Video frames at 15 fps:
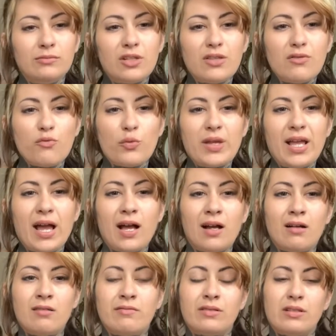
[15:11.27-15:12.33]
We
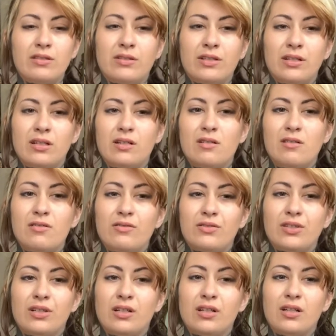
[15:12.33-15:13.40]
have
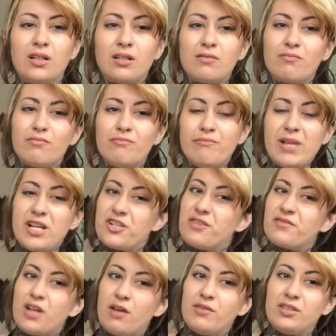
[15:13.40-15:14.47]
the makeshift
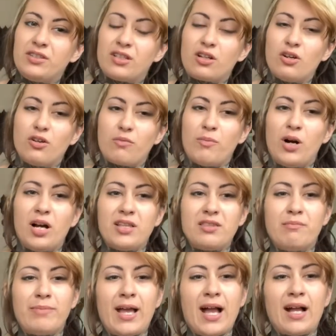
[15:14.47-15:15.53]
oven, the cook pot in the
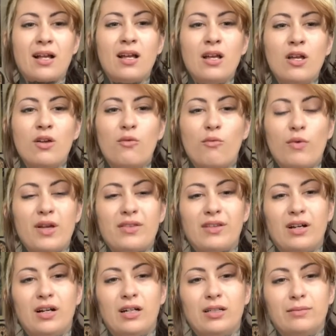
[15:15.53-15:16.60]
back with
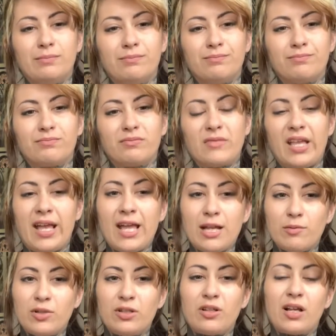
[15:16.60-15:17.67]
the
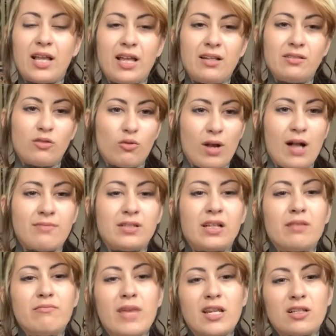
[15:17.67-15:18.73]
hammer, again crafting
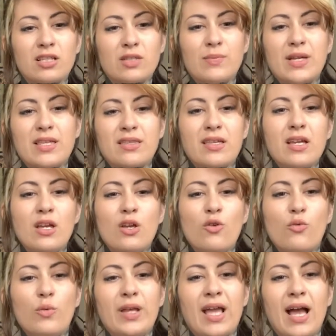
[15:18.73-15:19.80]
and metalsmith.
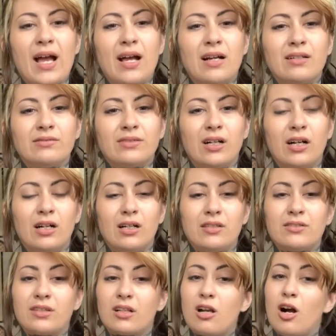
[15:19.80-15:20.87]
We have
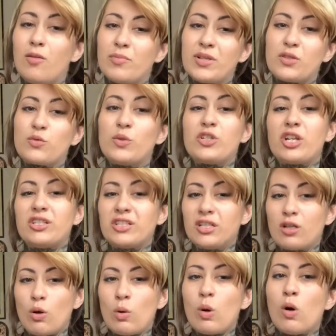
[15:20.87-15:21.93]
the compass, which I did
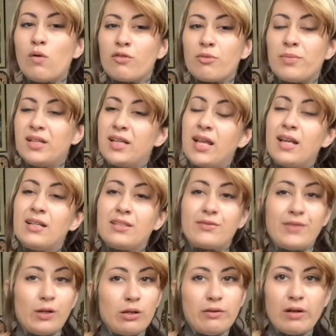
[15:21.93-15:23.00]
go over, but again is
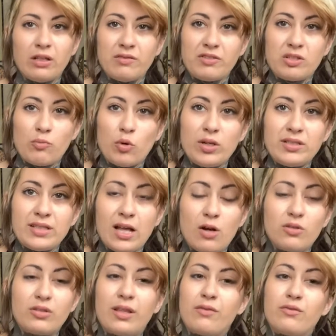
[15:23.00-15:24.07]
very relevant to point
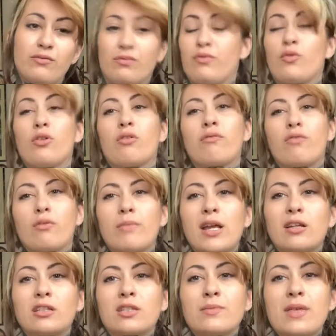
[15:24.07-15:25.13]
out that for
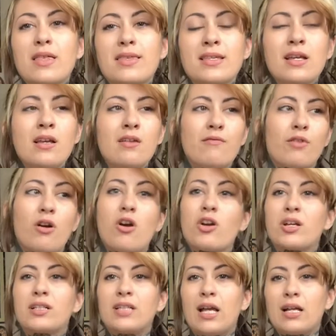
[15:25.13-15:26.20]
metalsmiths, for
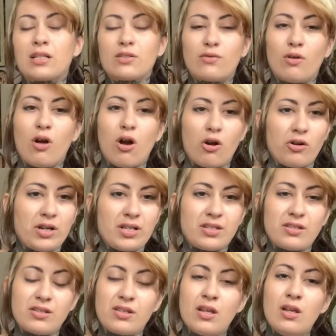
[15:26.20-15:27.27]
architects, for
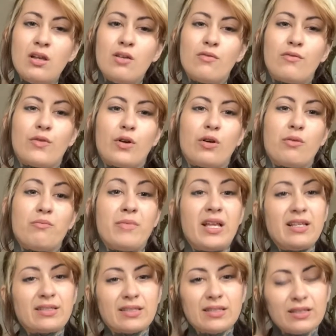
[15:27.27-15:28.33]
artists, for
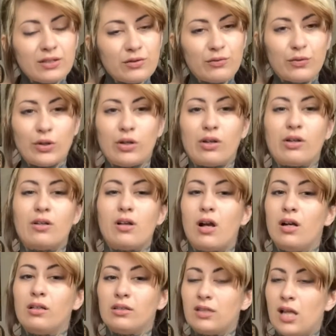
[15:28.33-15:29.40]
masons, for a
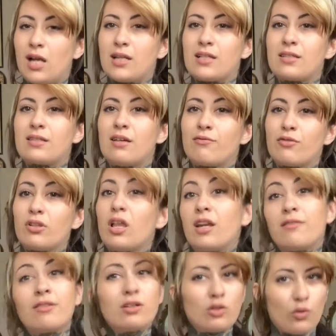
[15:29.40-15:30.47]
lot of stuff, for a lot
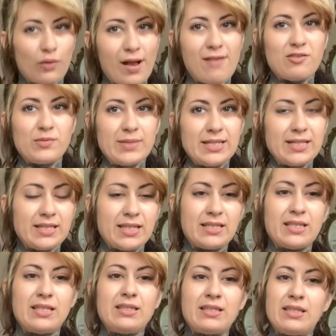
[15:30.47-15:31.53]
of craftsmen, this
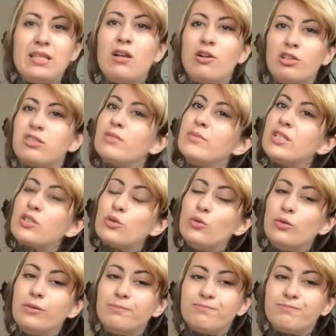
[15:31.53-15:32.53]
is the ultimate tool.